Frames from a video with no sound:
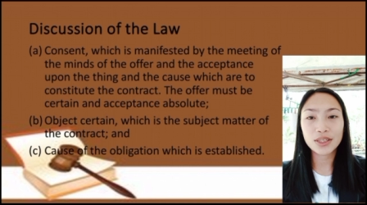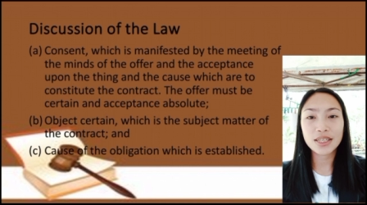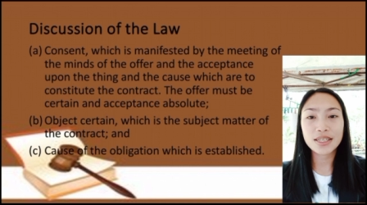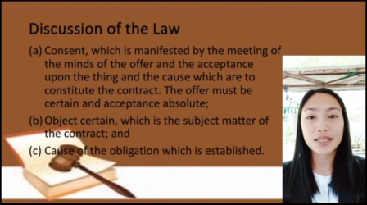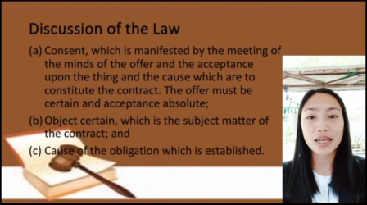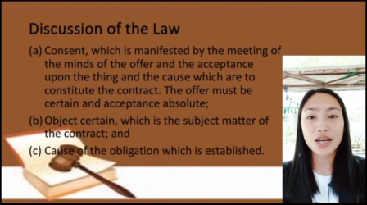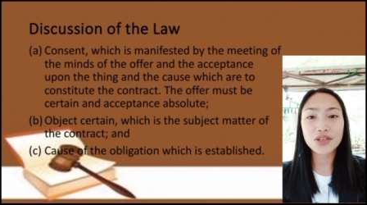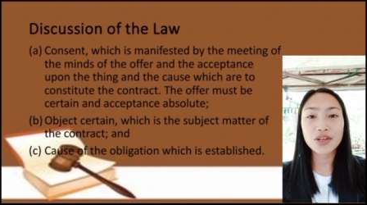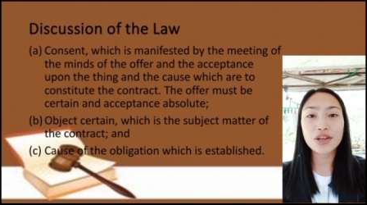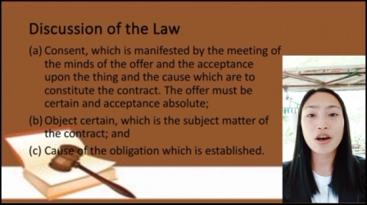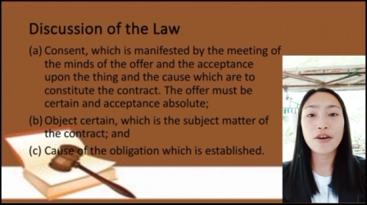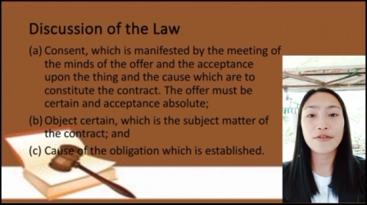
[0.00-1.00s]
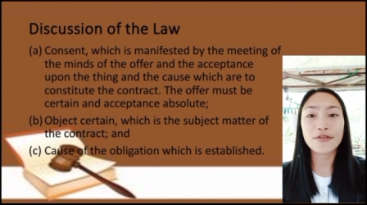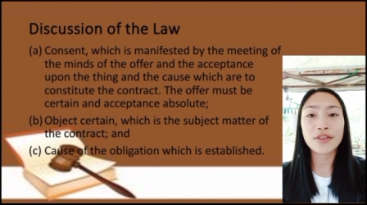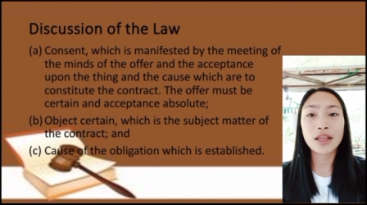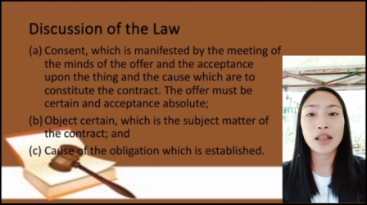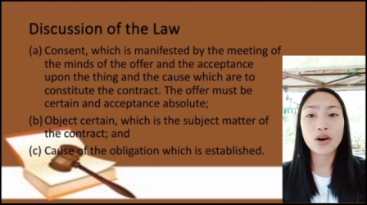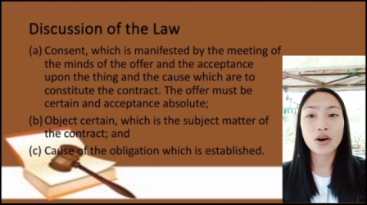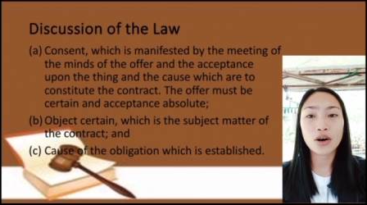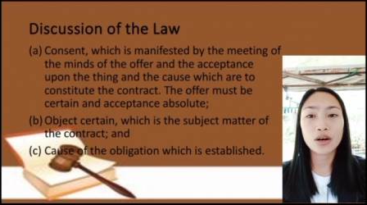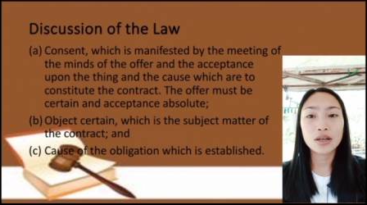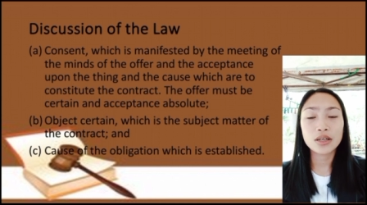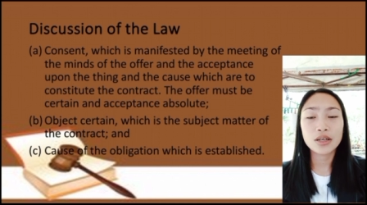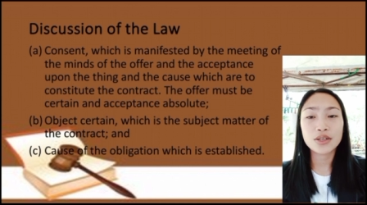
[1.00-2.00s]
So, discussion of the law.